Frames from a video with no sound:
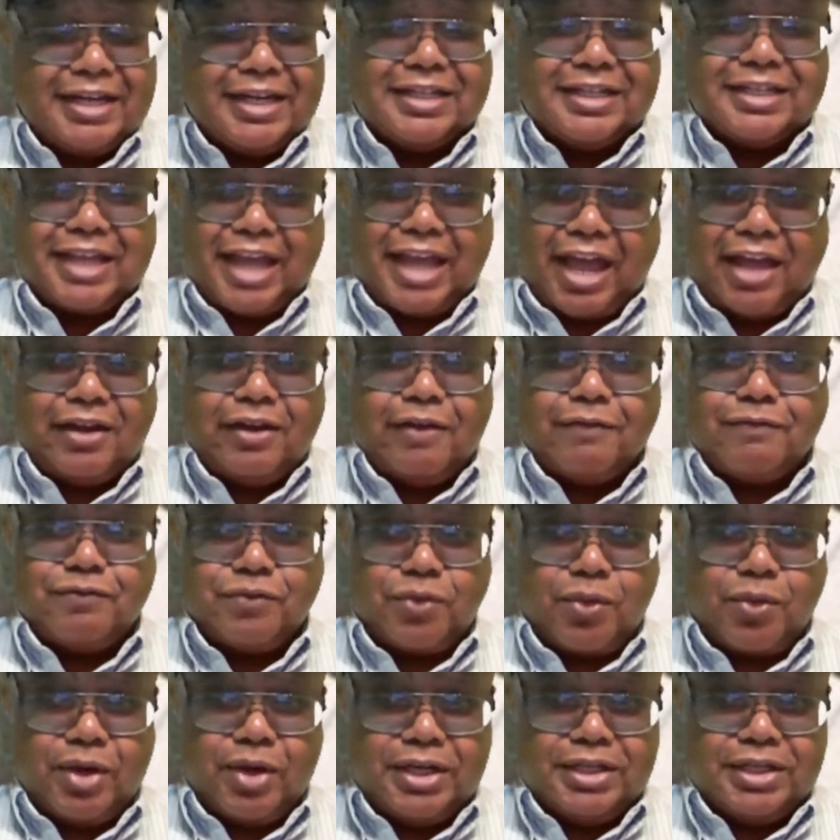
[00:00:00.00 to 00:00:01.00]
And in
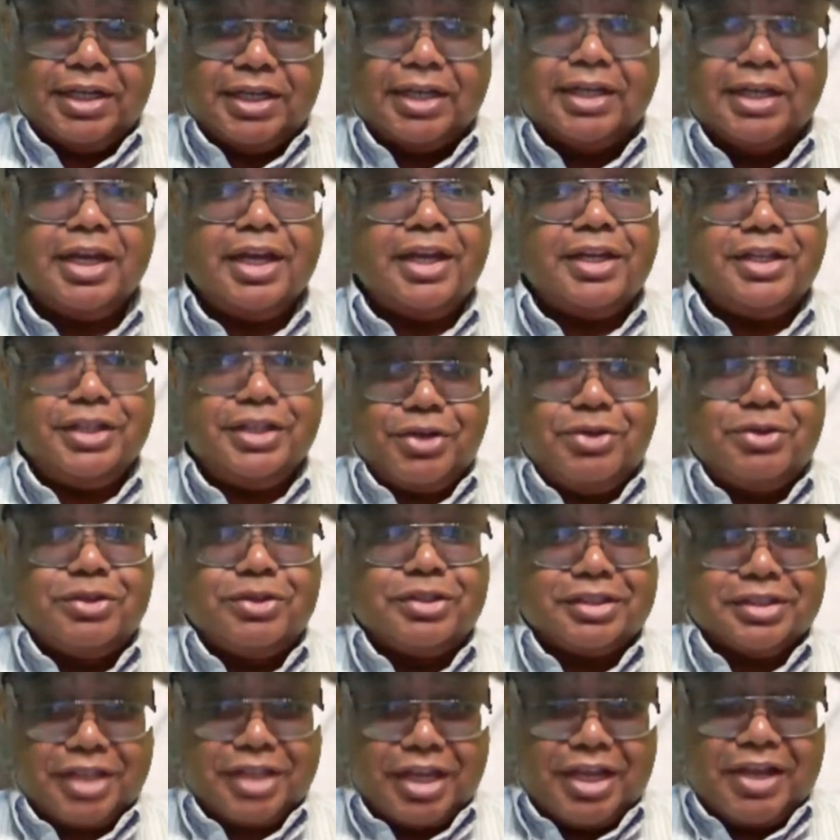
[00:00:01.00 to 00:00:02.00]
California,
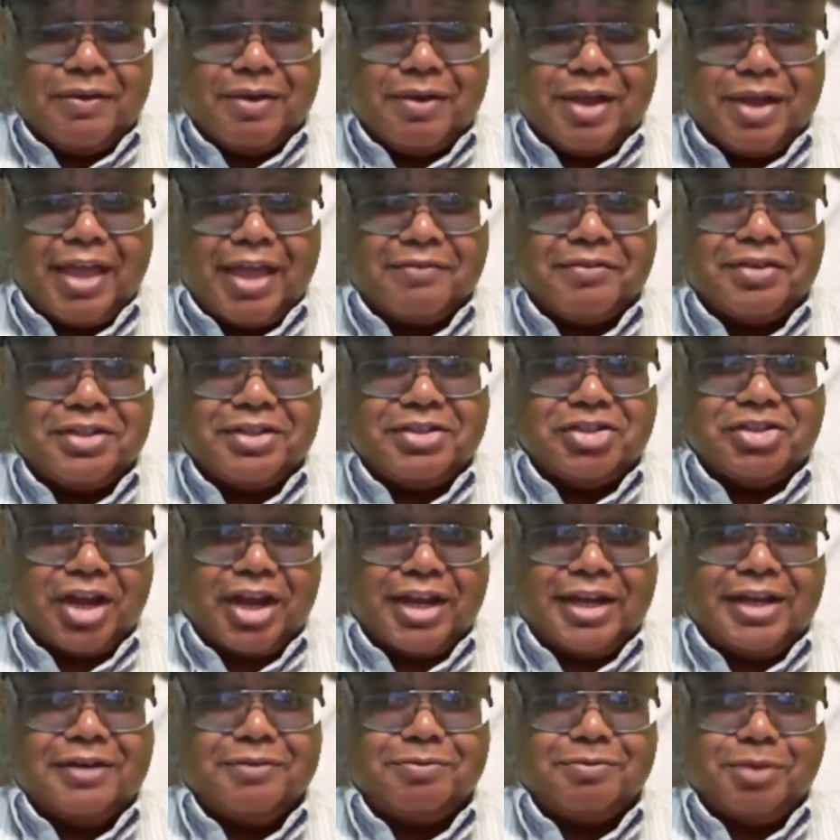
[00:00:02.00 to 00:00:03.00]
you still have
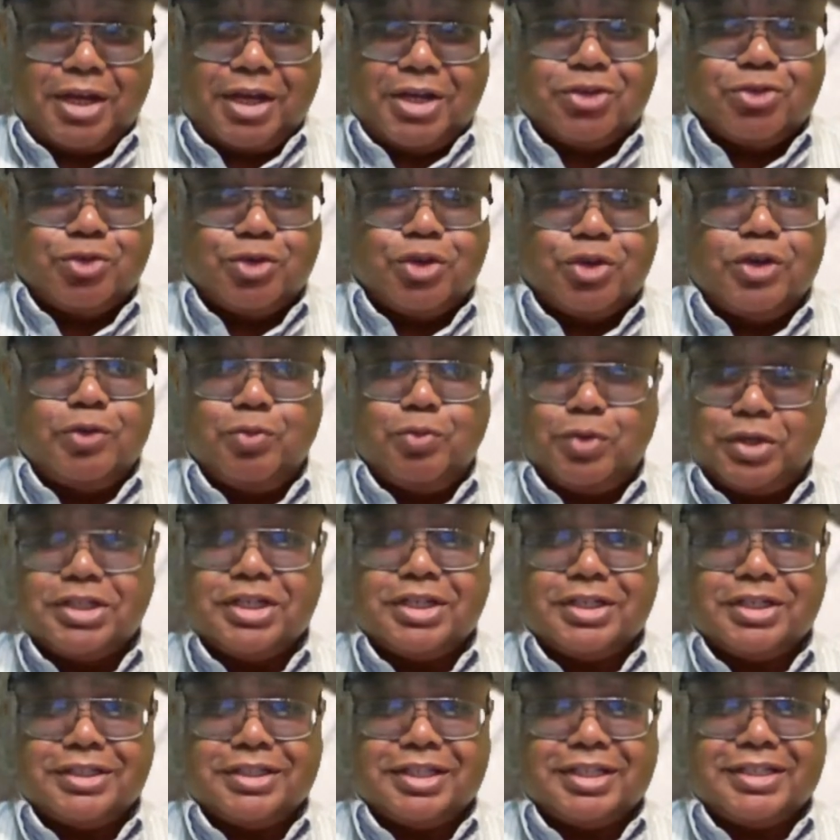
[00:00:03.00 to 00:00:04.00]
a giant
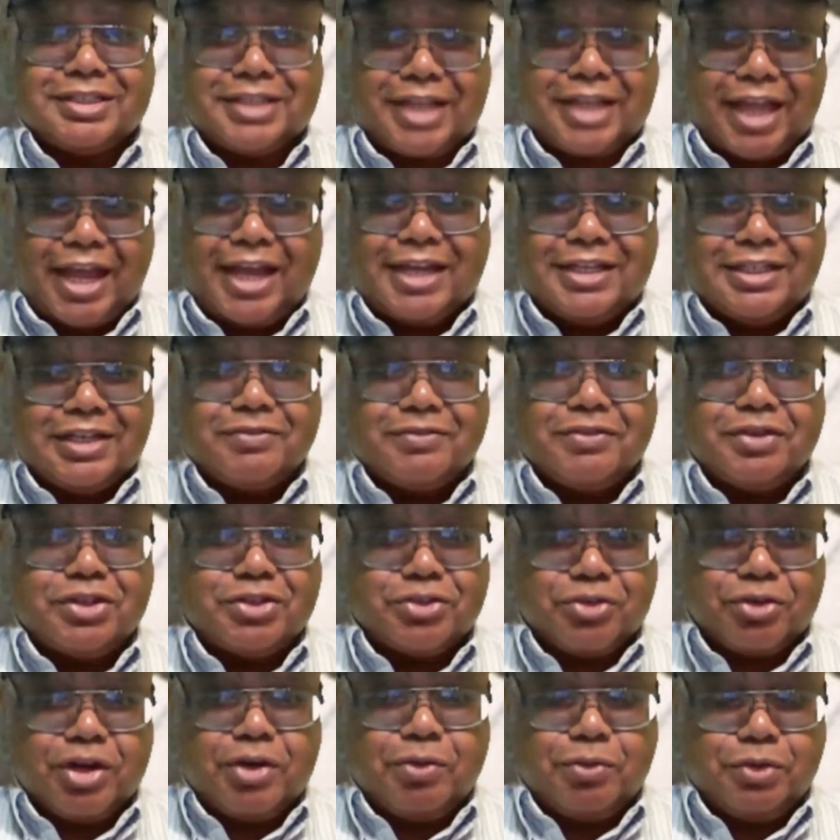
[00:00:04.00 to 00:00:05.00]
mushroom, which is the
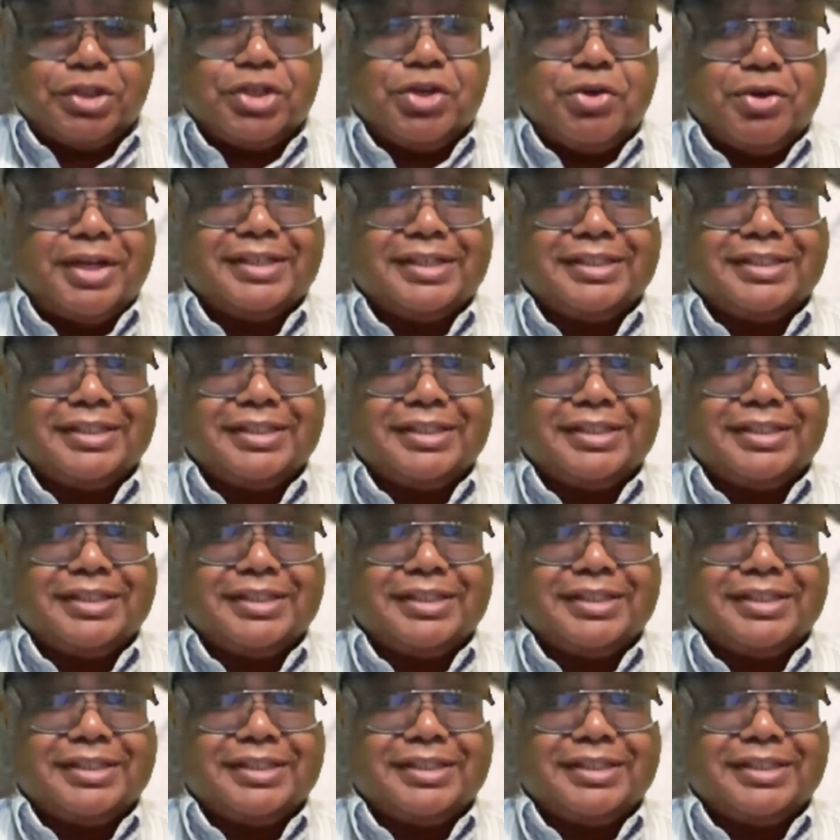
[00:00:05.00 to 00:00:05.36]
size of a tree.